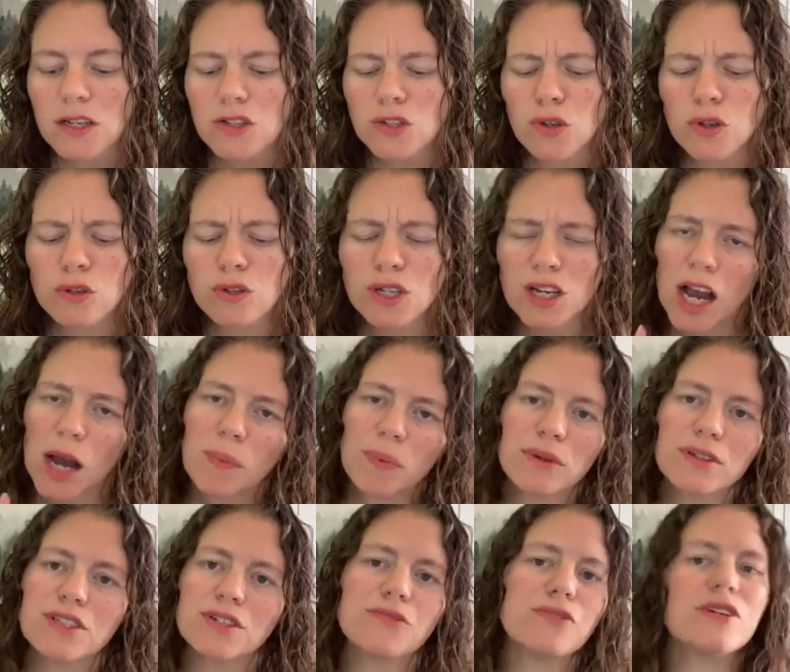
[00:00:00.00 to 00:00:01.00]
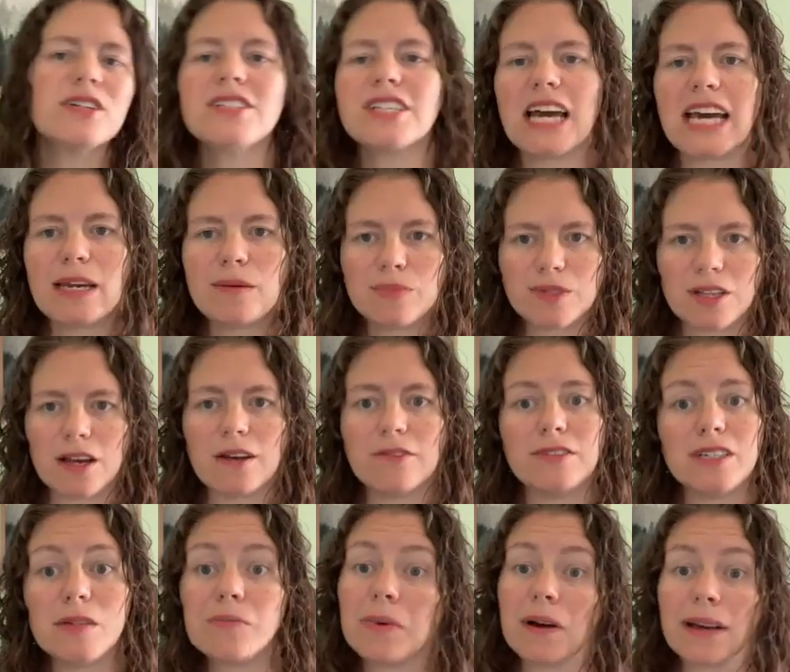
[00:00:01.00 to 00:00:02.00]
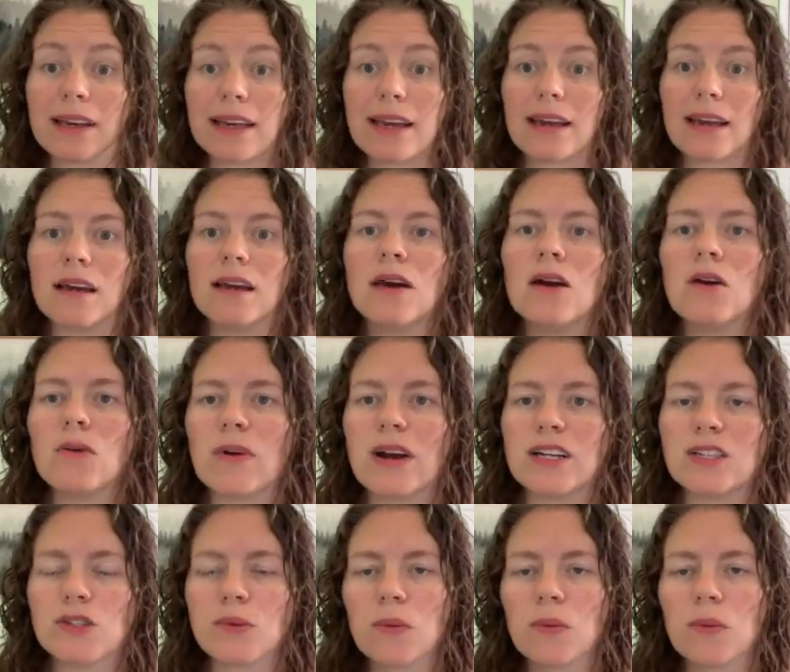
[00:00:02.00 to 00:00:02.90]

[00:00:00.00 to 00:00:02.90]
So there's a couple different types of debugging, right?